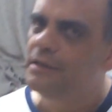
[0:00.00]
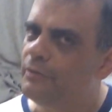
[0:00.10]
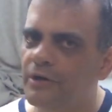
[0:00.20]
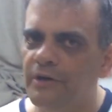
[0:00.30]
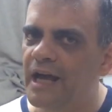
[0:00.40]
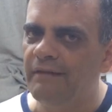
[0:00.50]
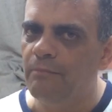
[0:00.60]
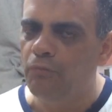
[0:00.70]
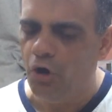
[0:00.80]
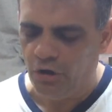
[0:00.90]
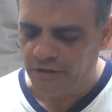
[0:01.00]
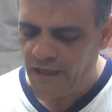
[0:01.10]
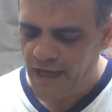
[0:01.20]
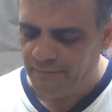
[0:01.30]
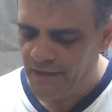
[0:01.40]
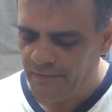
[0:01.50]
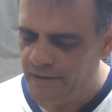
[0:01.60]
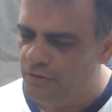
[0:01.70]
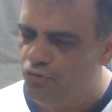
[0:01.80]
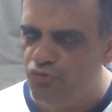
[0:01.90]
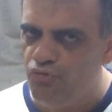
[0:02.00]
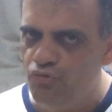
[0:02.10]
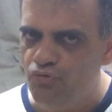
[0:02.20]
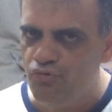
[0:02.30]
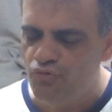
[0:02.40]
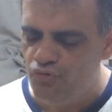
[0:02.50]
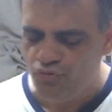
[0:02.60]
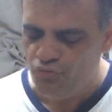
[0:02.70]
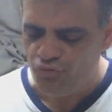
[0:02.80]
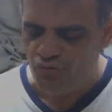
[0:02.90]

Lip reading: we're going to have a ball tonight, baby. Ooh.